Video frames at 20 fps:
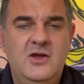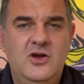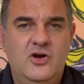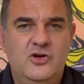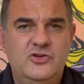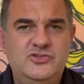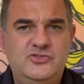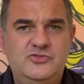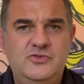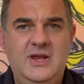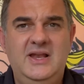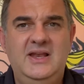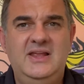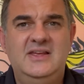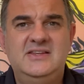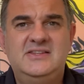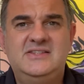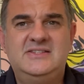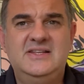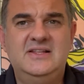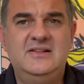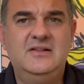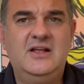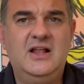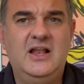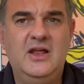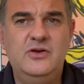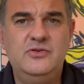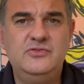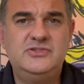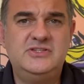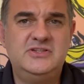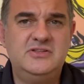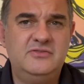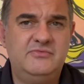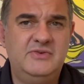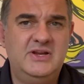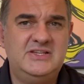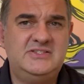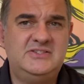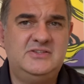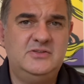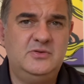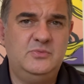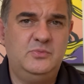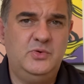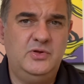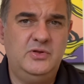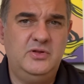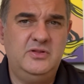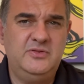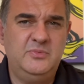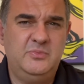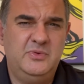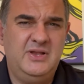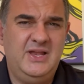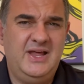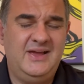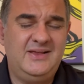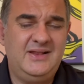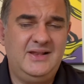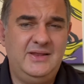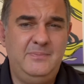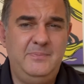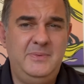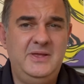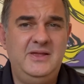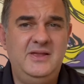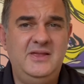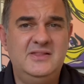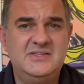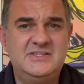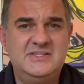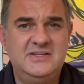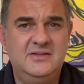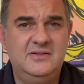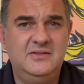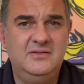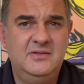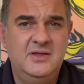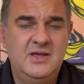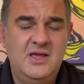Australia is still closed to the rest of the world and will likely be until